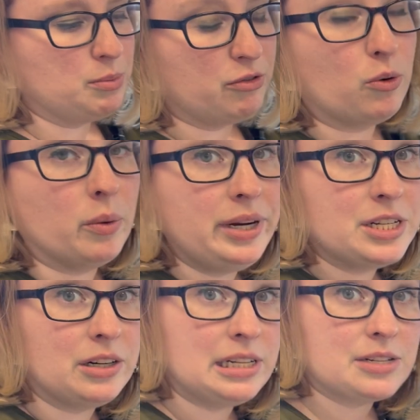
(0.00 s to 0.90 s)
before we
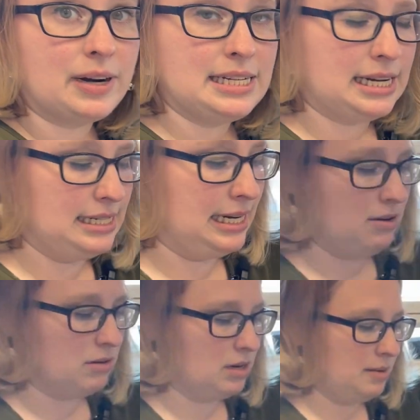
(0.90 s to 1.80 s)
turn this right sides
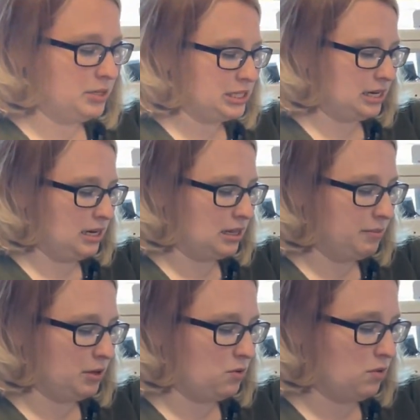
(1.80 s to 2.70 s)
out, I'm just going to
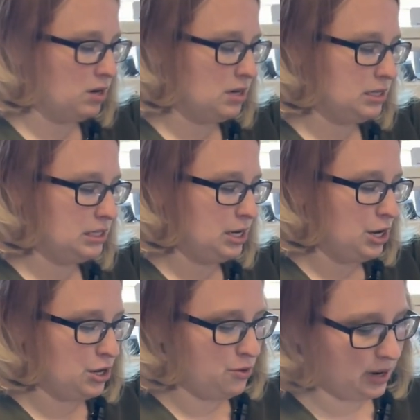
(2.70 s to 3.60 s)
clip the corners.
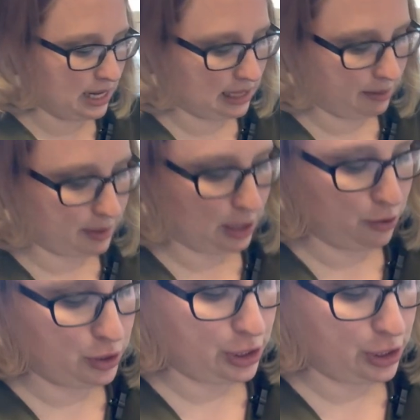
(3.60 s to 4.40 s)
You want to clip close